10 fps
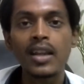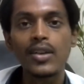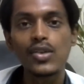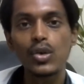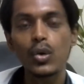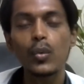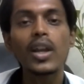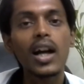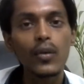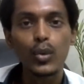So we
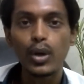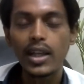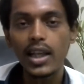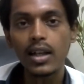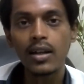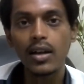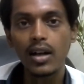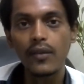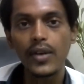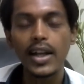are working
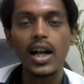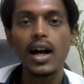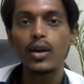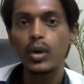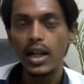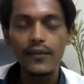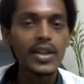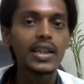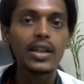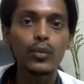very hard on
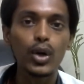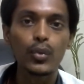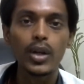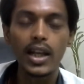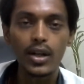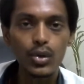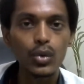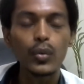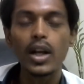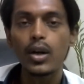everything what we can do.
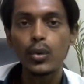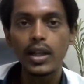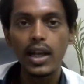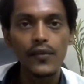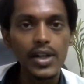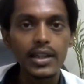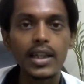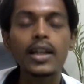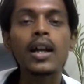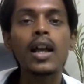We are doing
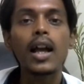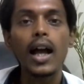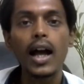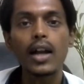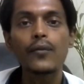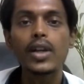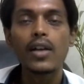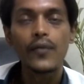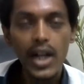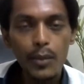everything, and we
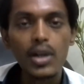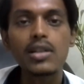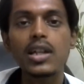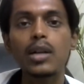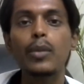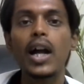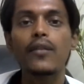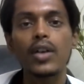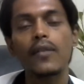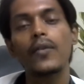are very much determined
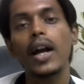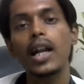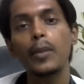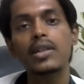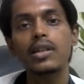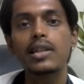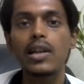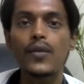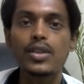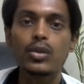we will find
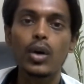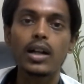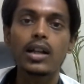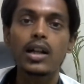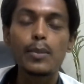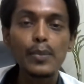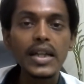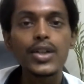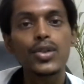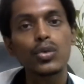MH370 and the
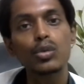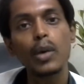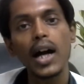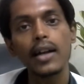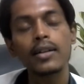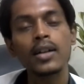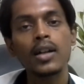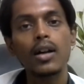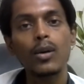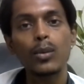complete truth behind
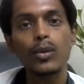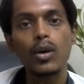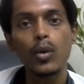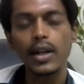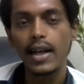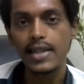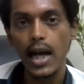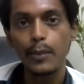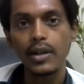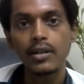what has
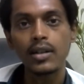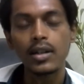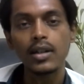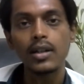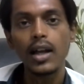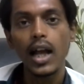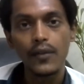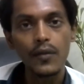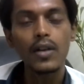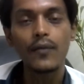happened, and
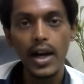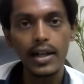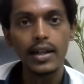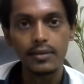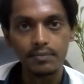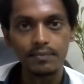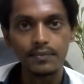we will find it.